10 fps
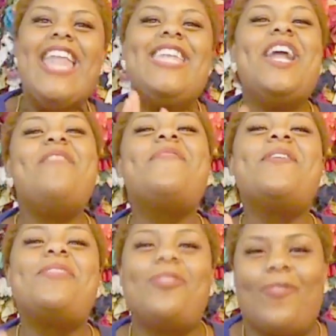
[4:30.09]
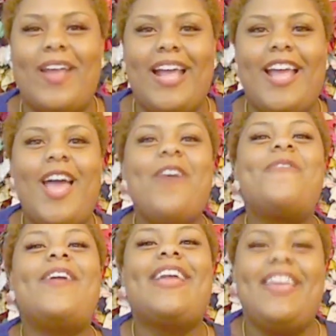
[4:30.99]
Number 3,
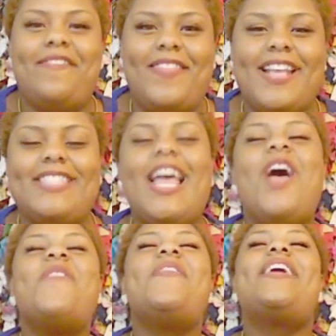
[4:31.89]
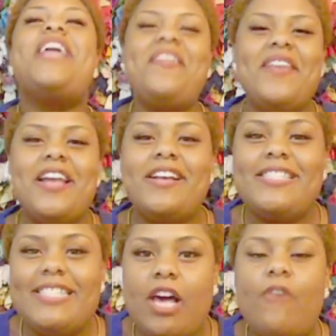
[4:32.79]
forgiveness. Forgiving
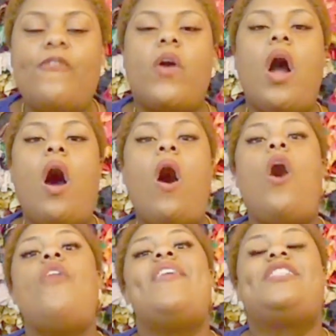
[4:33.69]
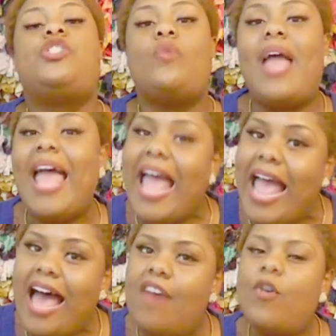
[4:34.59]
yourself for all that you
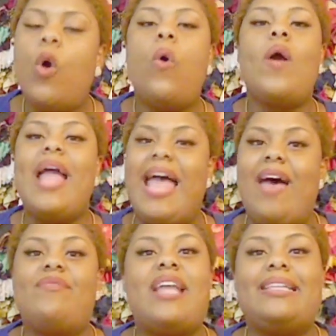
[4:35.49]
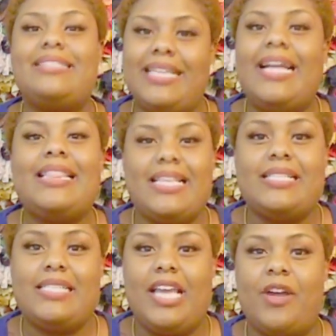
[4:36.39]
have or have not done
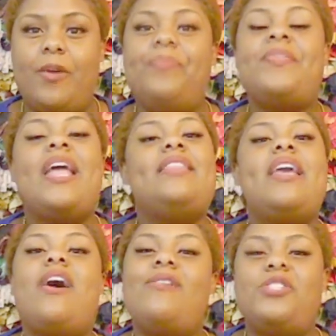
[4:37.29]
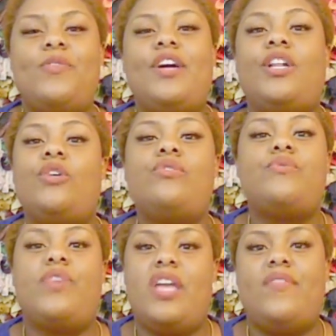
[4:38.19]
this year. And that also includes
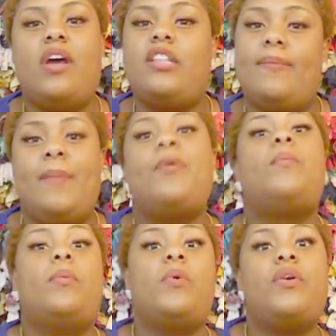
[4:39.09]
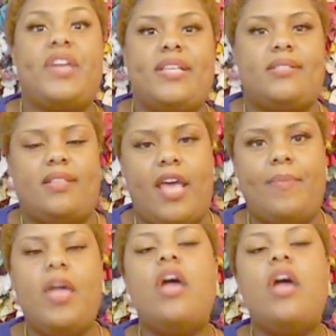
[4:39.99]
forgiving other people, but we'll get to that.